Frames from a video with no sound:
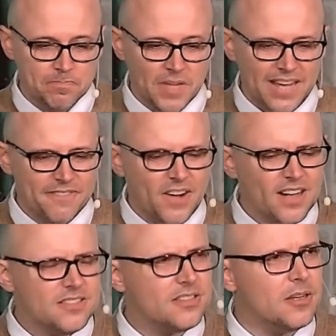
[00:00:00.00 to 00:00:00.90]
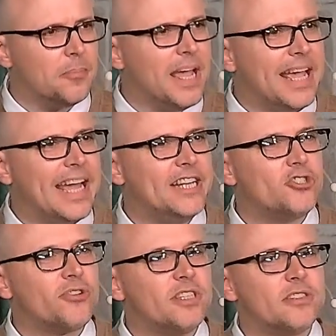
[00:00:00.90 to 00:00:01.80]
He finds them and he
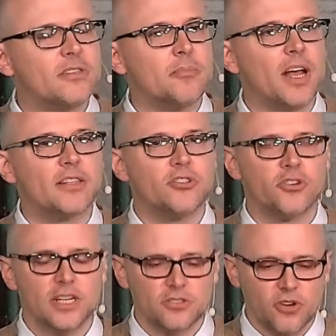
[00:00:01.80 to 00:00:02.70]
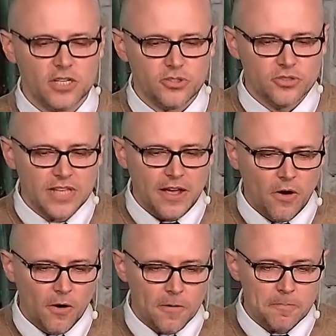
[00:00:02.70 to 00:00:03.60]
treats them like the transgressors they
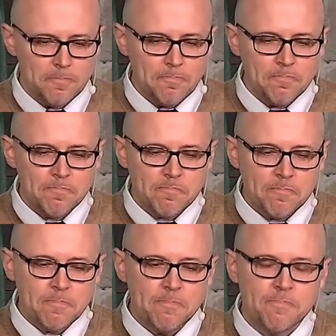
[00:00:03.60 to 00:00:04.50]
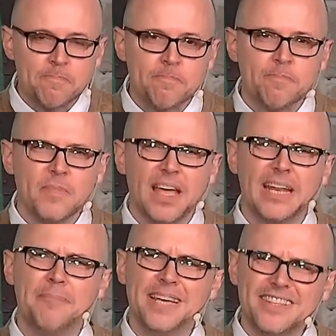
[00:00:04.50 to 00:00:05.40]
are. And he
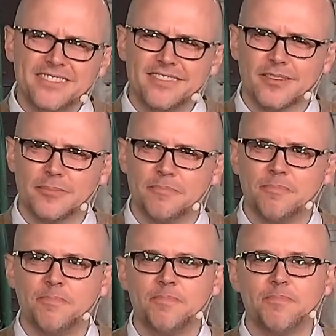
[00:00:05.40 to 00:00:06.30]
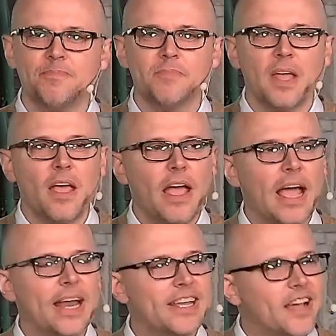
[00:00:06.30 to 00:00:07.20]
beats them
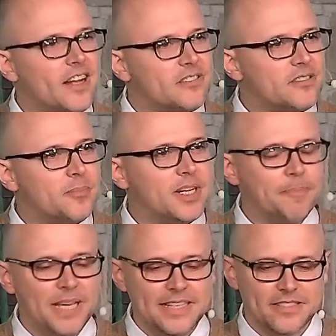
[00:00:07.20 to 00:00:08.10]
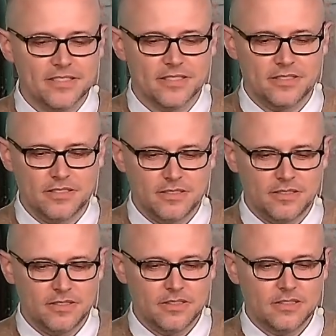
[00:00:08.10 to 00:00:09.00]
and he cuts them into pieces
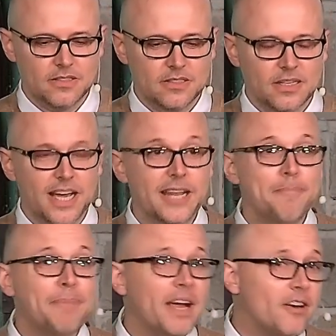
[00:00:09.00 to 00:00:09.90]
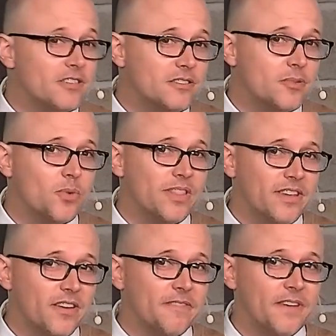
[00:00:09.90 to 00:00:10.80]
and he buries them with the
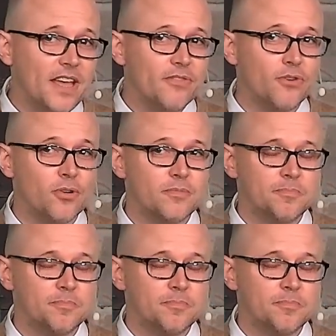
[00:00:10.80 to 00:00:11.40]
unfaithful.